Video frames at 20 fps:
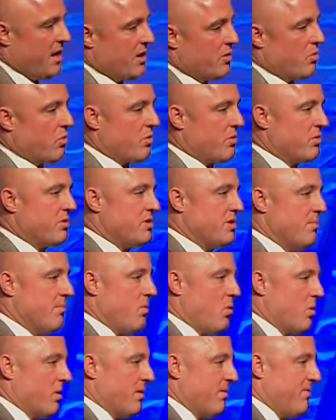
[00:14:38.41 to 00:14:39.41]
order to
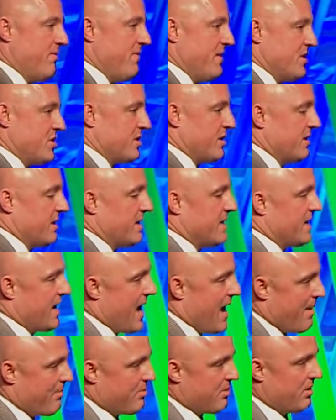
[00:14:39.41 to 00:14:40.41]
more efficiently
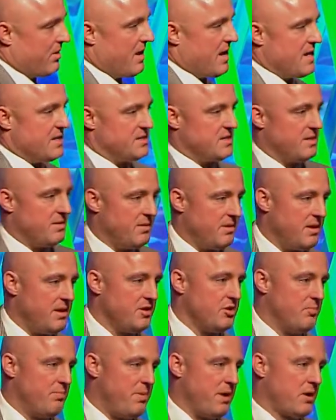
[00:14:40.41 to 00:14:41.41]
capitalize it
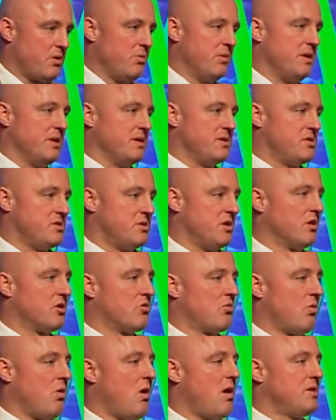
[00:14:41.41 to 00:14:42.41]
ubiquitous
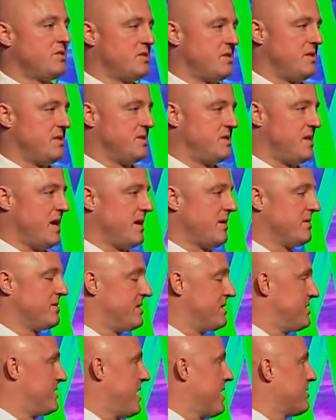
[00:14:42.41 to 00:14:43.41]
across the
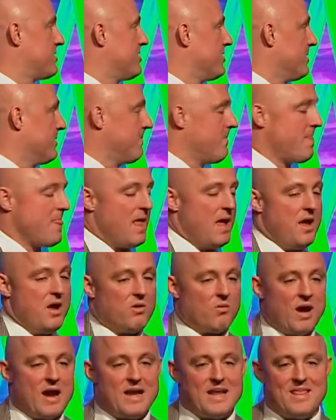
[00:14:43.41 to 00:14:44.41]
sector,
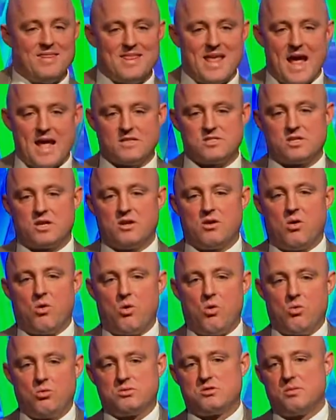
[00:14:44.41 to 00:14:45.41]
right? And that's going to
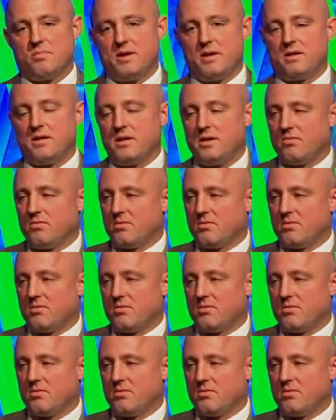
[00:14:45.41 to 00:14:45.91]
ultimately